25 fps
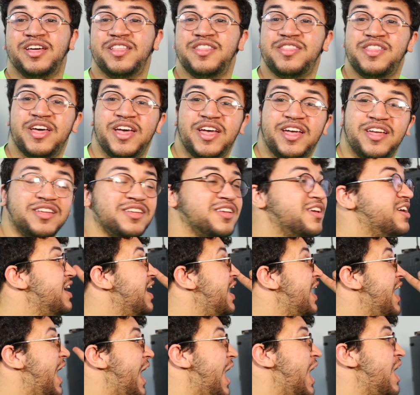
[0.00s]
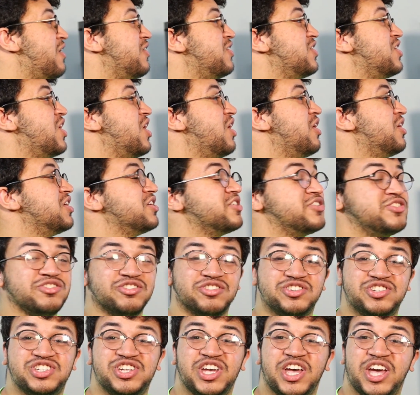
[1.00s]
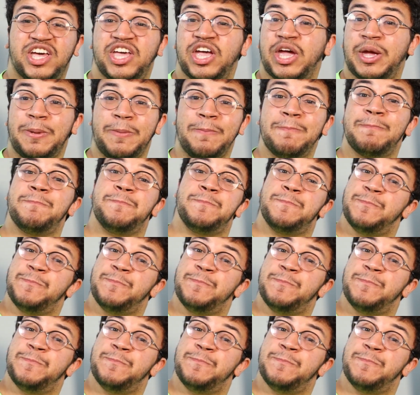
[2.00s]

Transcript: than how y'all eat your chicken.